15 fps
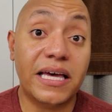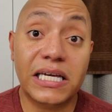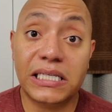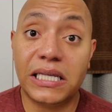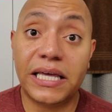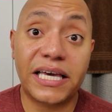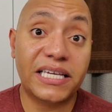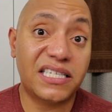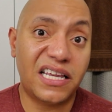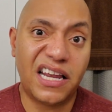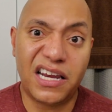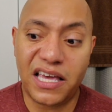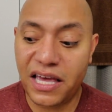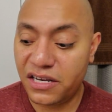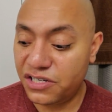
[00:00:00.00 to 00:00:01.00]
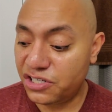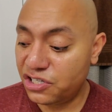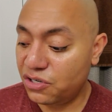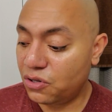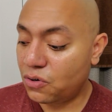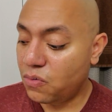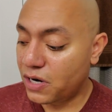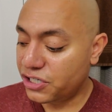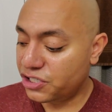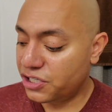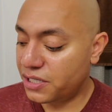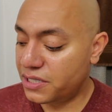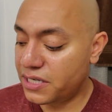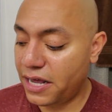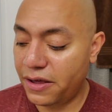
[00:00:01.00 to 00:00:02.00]
Like I said, any additional
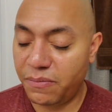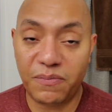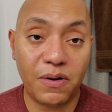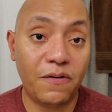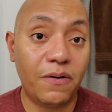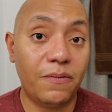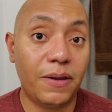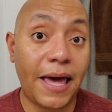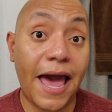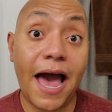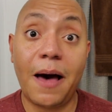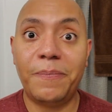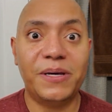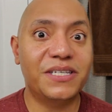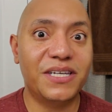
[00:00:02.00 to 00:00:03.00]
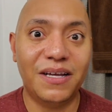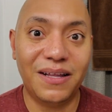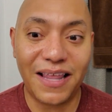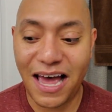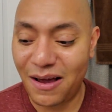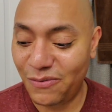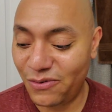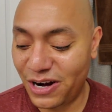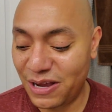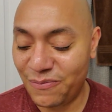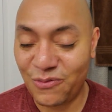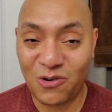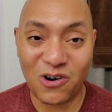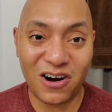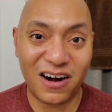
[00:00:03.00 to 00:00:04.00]
questions, I'm happy to elaborate
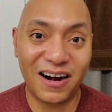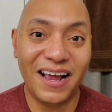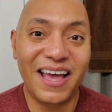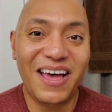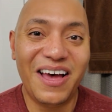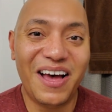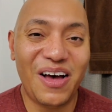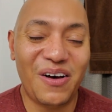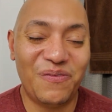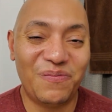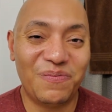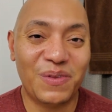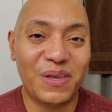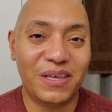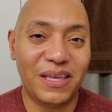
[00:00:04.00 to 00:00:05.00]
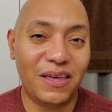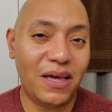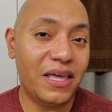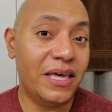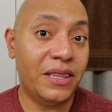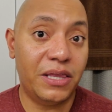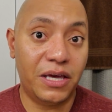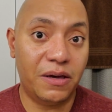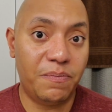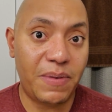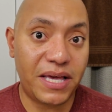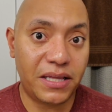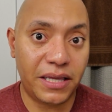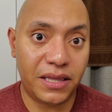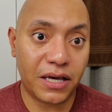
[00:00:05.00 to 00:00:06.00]
more in
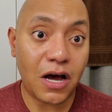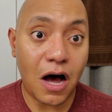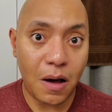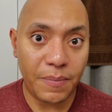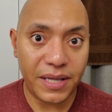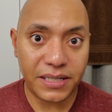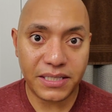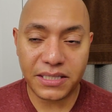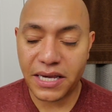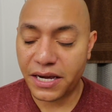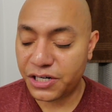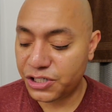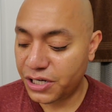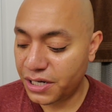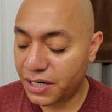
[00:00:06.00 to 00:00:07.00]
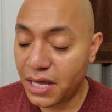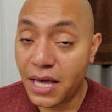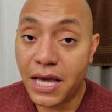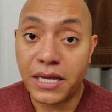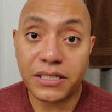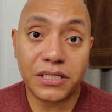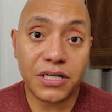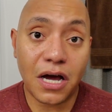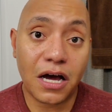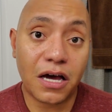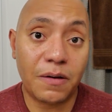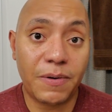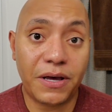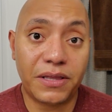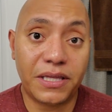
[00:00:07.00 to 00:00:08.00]
the comments section to talk
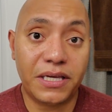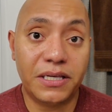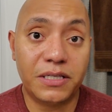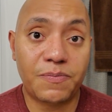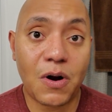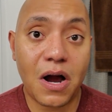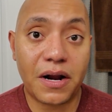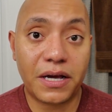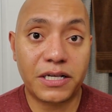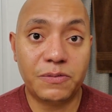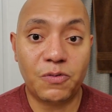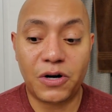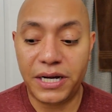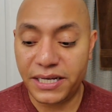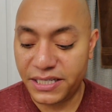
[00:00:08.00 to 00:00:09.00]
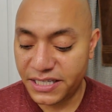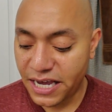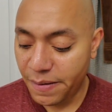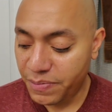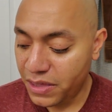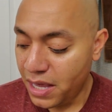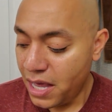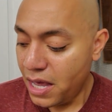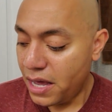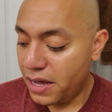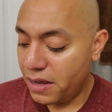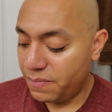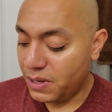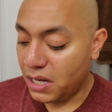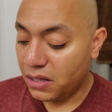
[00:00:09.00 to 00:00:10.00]
about these products more in depth.
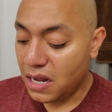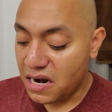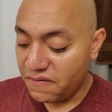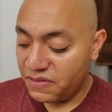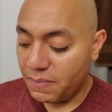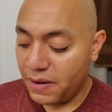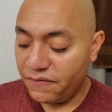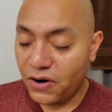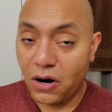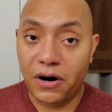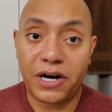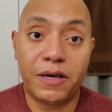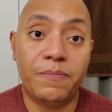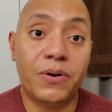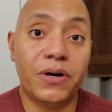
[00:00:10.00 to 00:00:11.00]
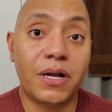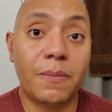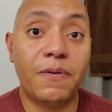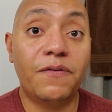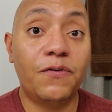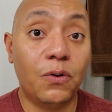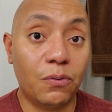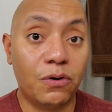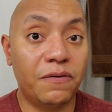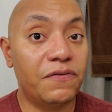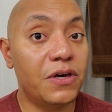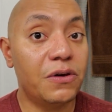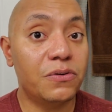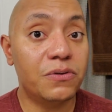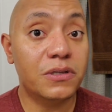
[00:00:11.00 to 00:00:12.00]
A lot of them I've already put up full
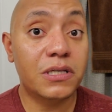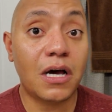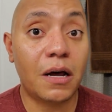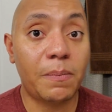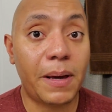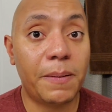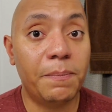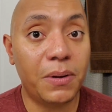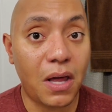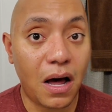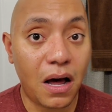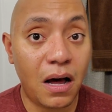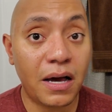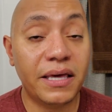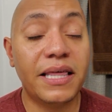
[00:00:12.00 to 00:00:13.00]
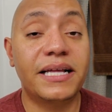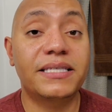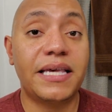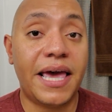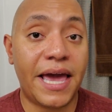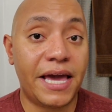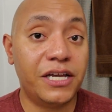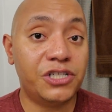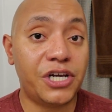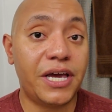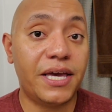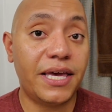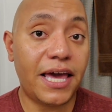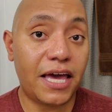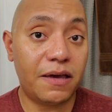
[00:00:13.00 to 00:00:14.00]
reviews on my blog. That's
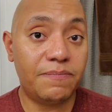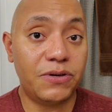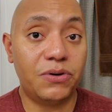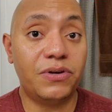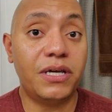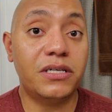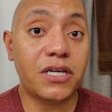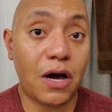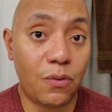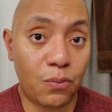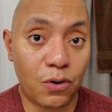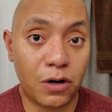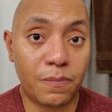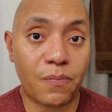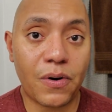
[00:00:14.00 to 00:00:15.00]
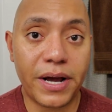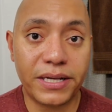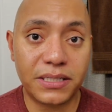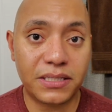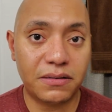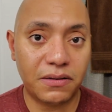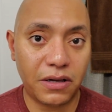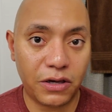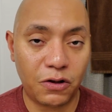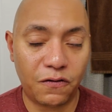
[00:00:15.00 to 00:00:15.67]
ajkbeauty.wordpress. You'll